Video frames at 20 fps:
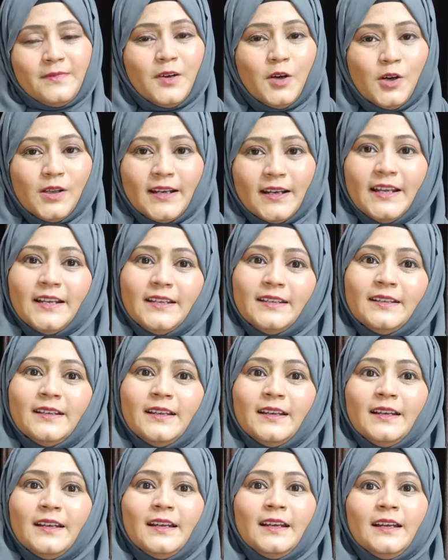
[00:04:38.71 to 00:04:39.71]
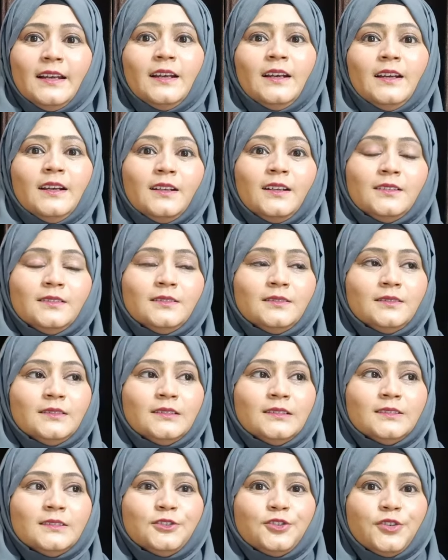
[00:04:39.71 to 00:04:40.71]
All right.
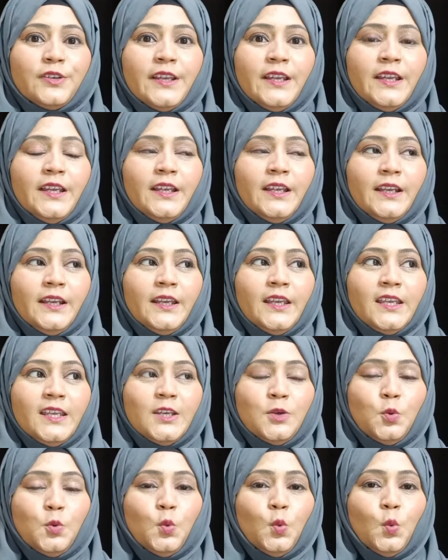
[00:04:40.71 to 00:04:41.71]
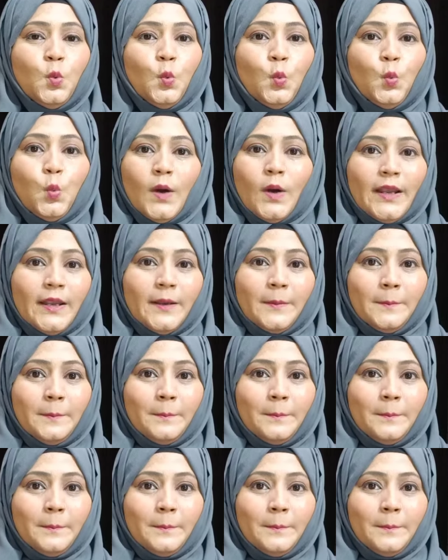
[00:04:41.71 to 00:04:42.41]
3, 2, 1.